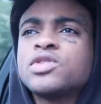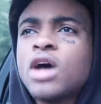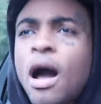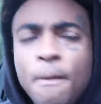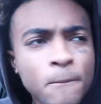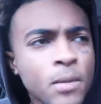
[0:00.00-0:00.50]
So
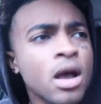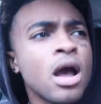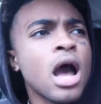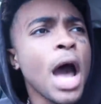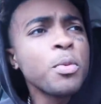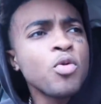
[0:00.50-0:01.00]
I'm
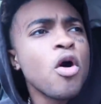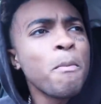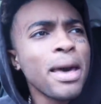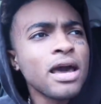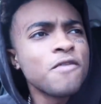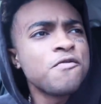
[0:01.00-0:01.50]
I'm going
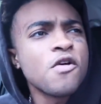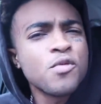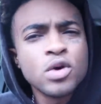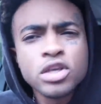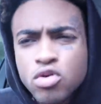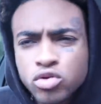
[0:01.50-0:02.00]
back and
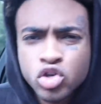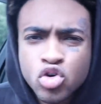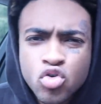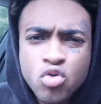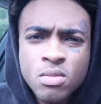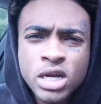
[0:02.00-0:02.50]
forth with
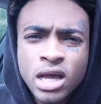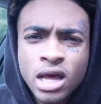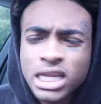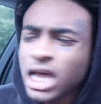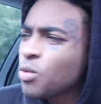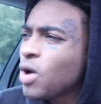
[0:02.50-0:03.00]
YouTube.
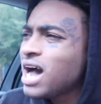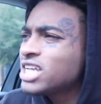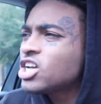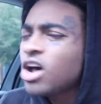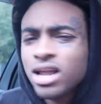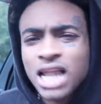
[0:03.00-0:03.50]
Like, why
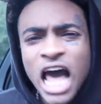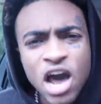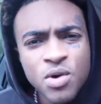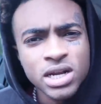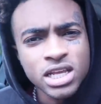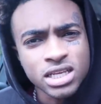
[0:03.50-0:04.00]
is y'all
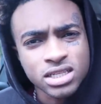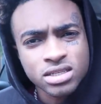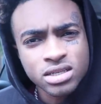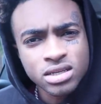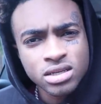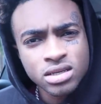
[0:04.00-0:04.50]
allowing this?